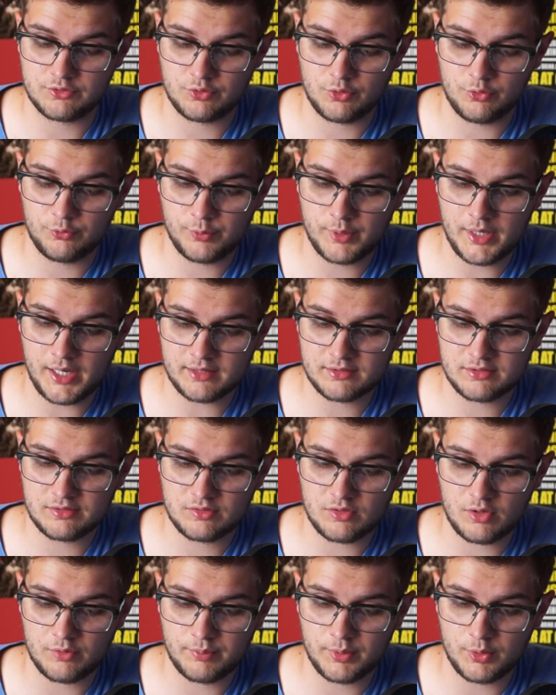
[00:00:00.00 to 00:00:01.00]
So if we
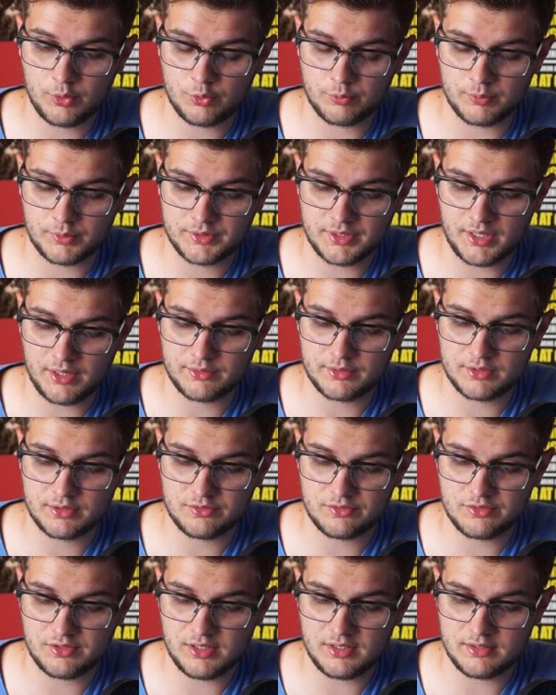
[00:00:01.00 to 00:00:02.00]
access our Pokemon now, you
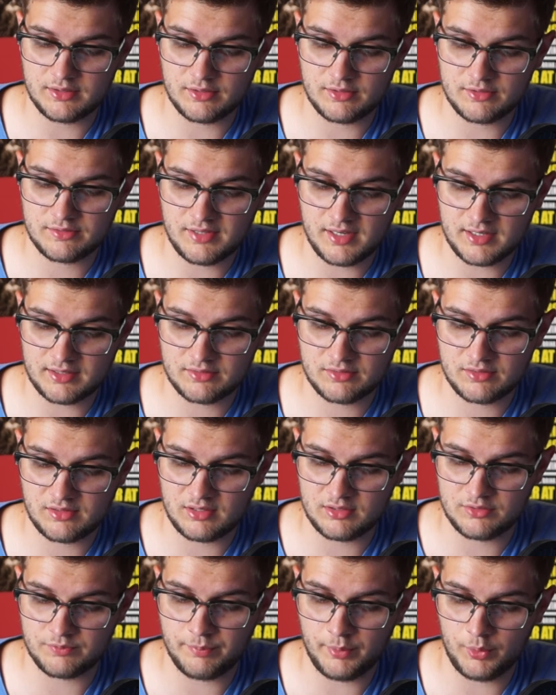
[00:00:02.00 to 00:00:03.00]
can see that the text
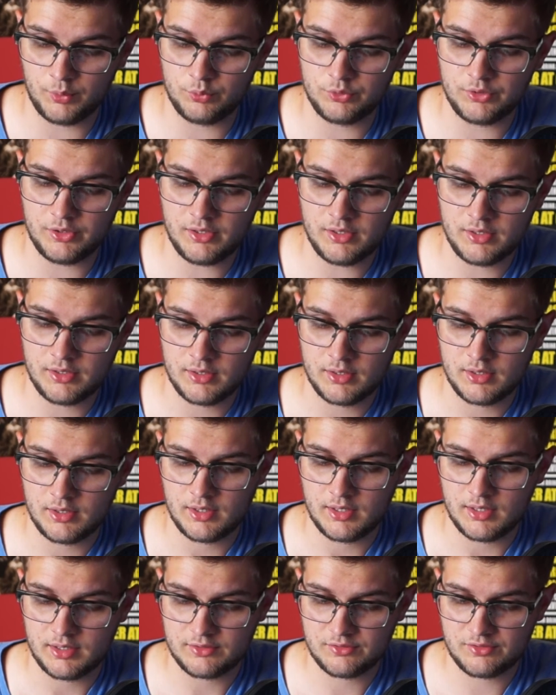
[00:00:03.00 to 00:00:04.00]
is bolder,
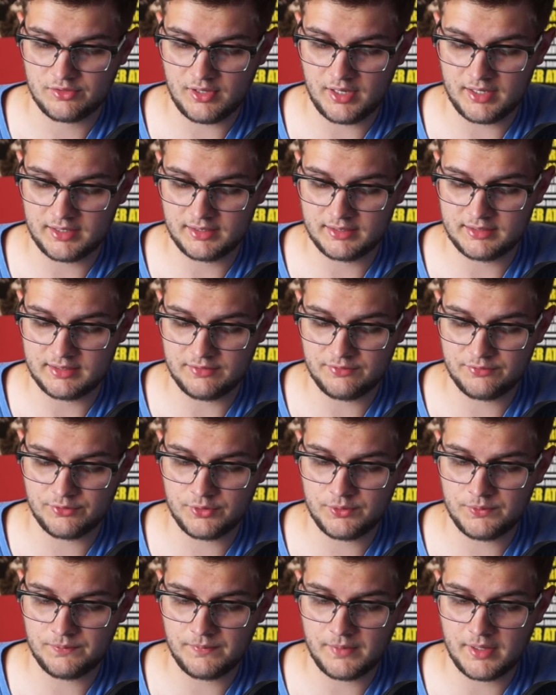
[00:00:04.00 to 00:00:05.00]
slightly
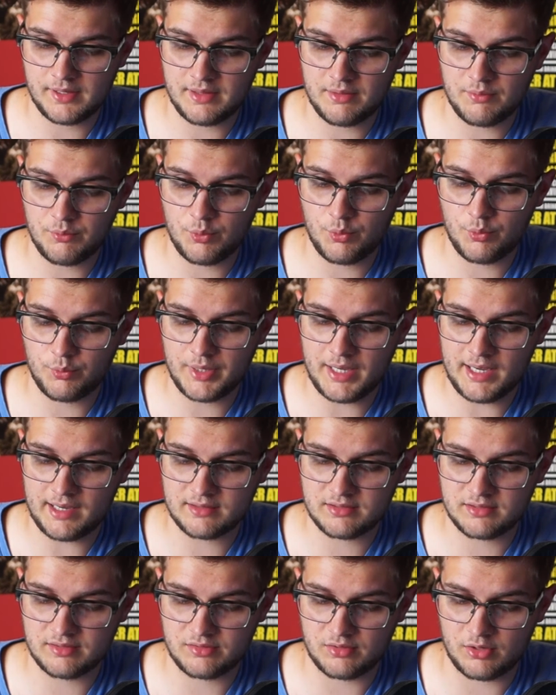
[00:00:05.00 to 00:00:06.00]
different, and then when we
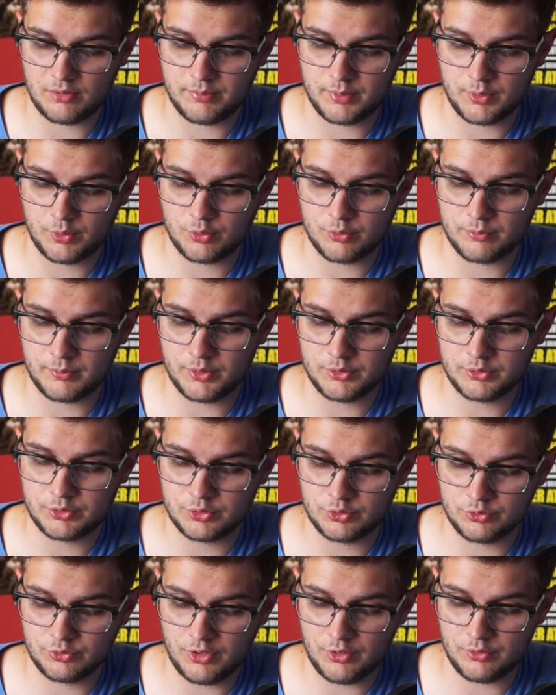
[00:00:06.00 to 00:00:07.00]
access our Pokemon,
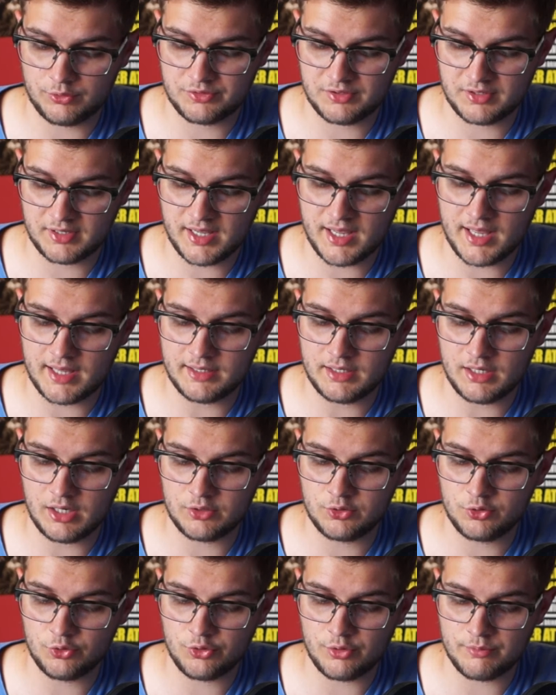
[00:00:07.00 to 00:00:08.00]
you'll notice again
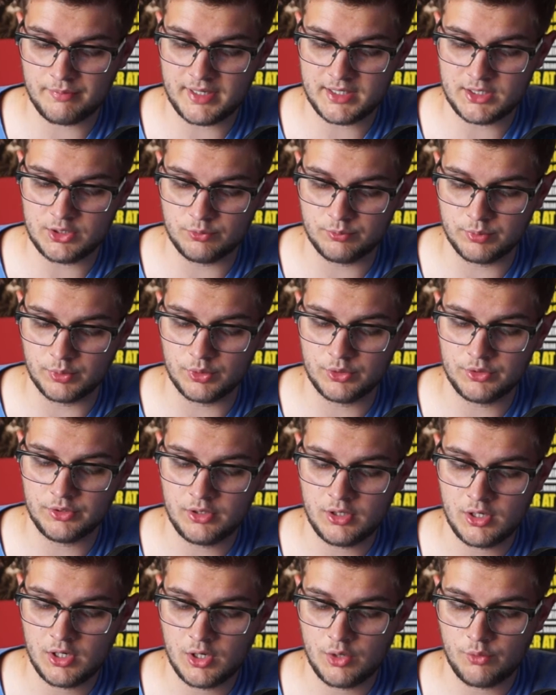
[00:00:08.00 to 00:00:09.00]
another menu button
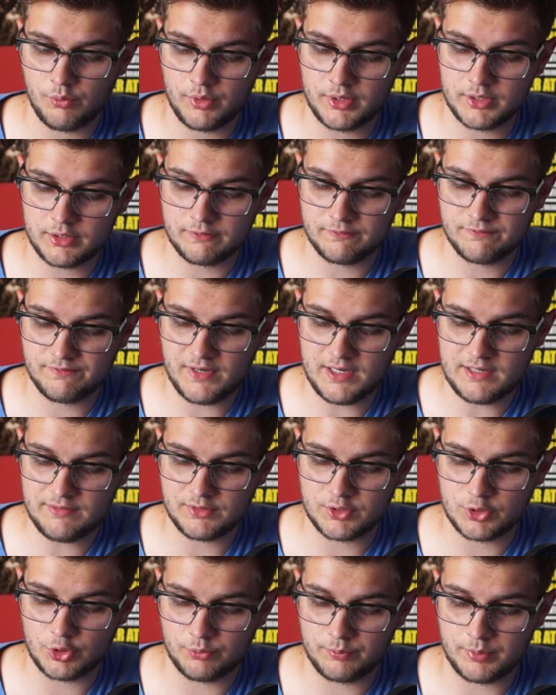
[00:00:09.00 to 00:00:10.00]
where you can
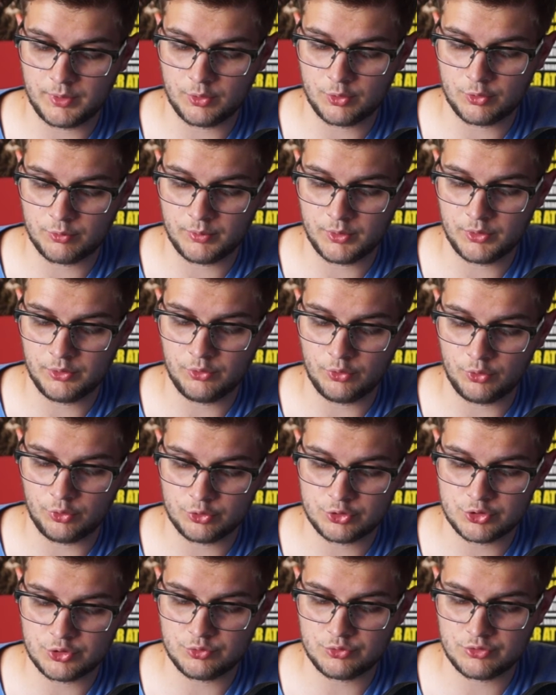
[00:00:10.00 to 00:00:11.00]
favorite your Pokemon or
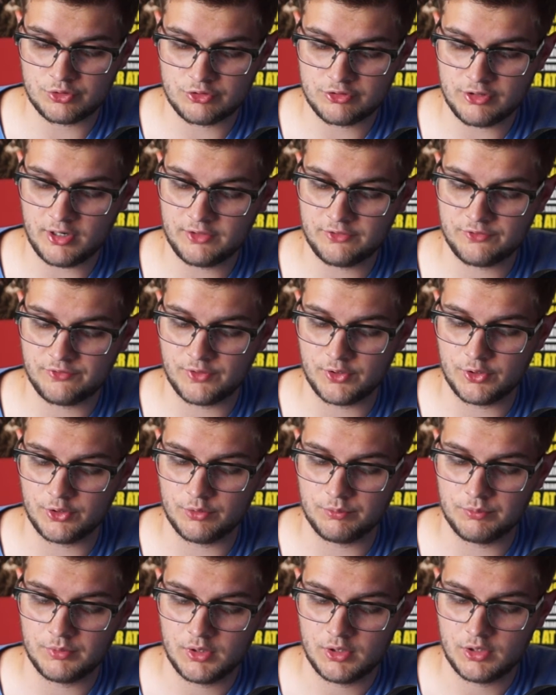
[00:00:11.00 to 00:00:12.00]
choose to transfer
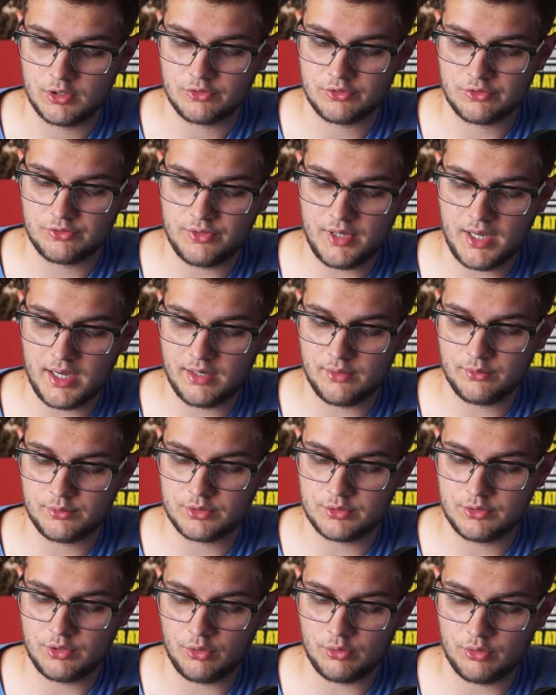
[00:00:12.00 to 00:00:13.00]
them. So now
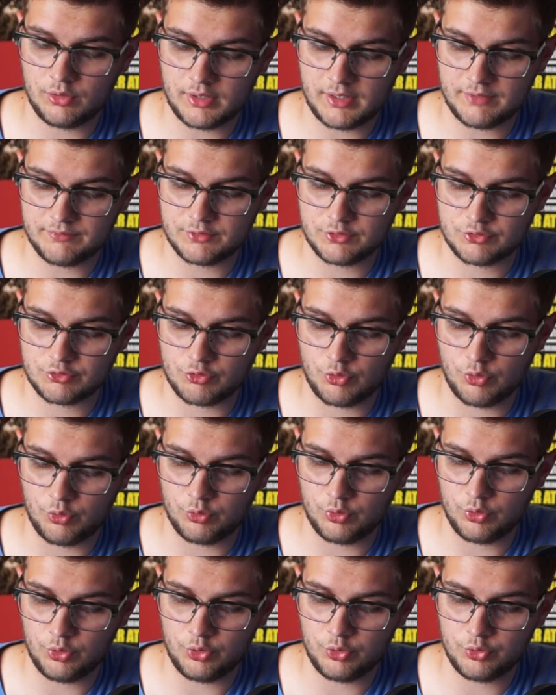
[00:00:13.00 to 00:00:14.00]
you no longer have to
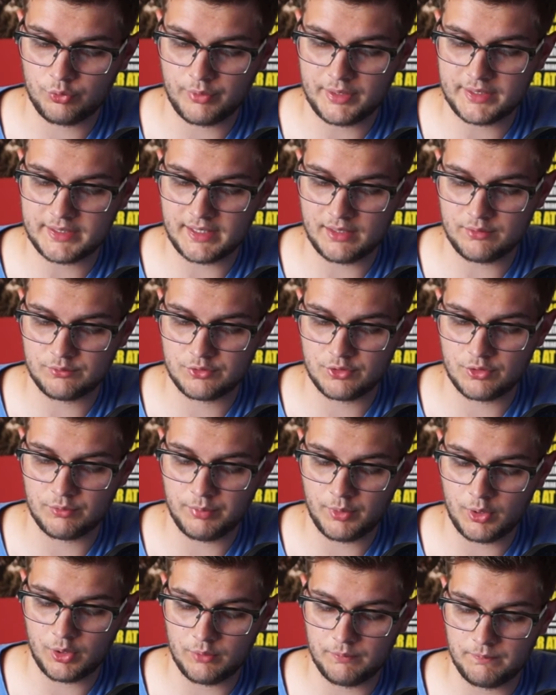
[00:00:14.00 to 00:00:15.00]
scroll all the way down to the
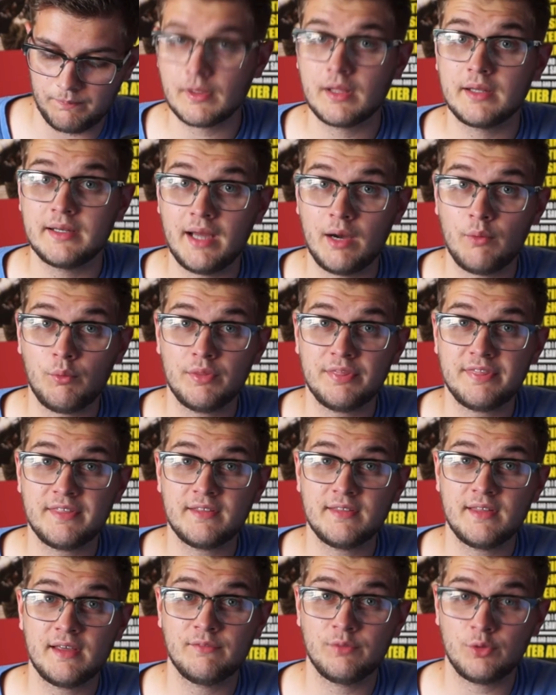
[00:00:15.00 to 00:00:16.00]
bottom. Now, one
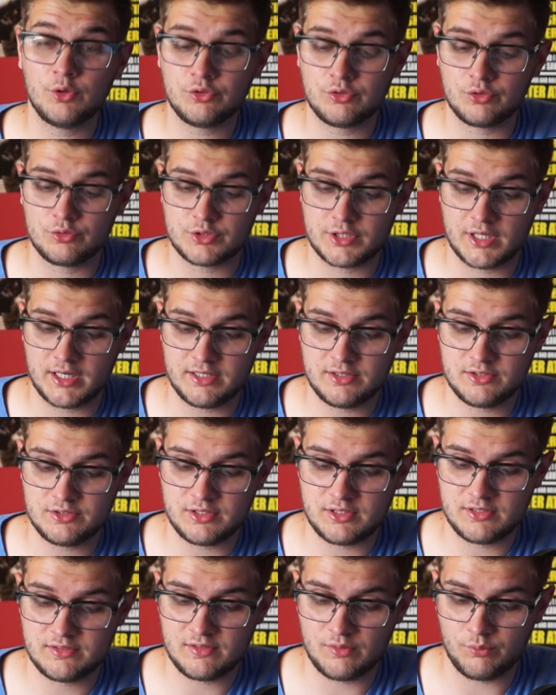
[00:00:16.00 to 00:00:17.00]
thing they have also changed
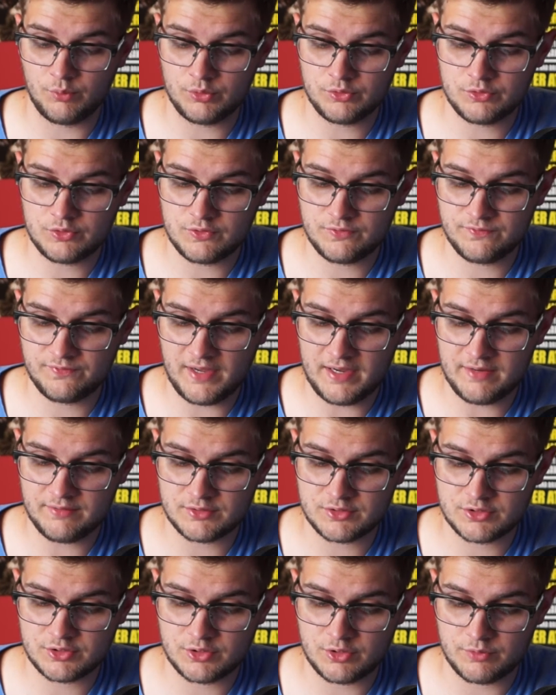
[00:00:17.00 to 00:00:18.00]
is that once you've
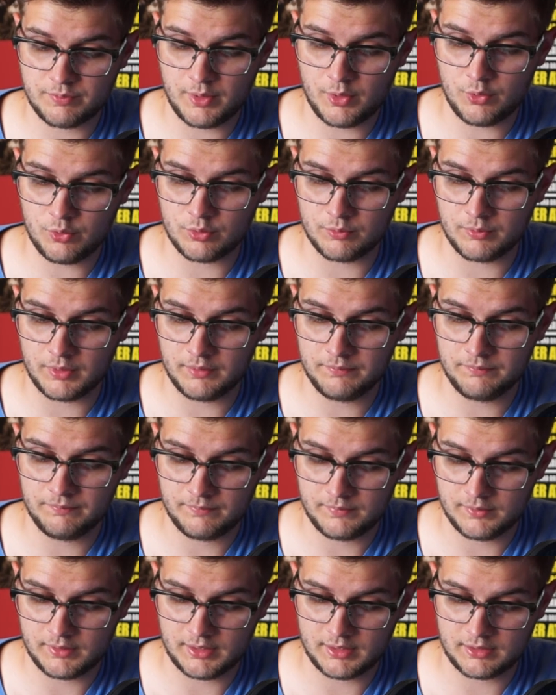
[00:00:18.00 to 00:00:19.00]
favorited a Pokemon,
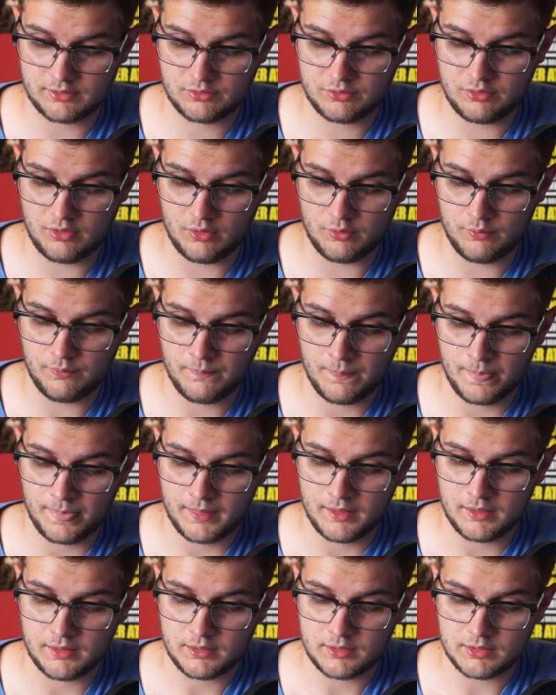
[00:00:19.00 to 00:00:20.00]
like so,
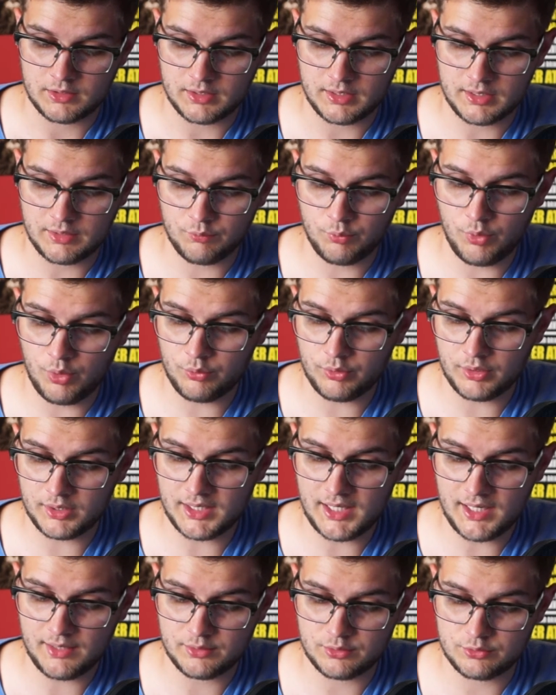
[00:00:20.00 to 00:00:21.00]
it won't
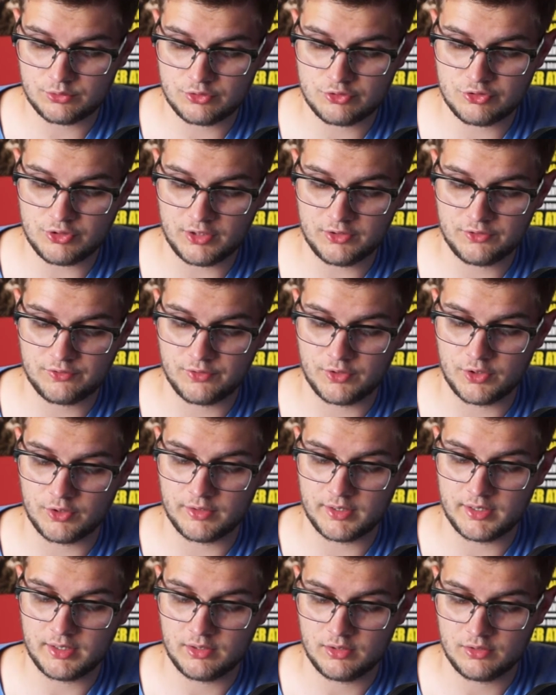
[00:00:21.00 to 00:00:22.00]
allow you to
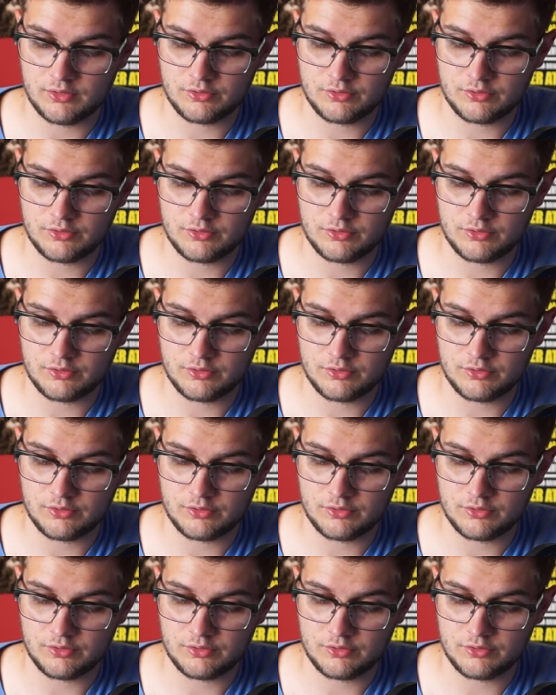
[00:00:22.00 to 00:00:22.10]
transfer it.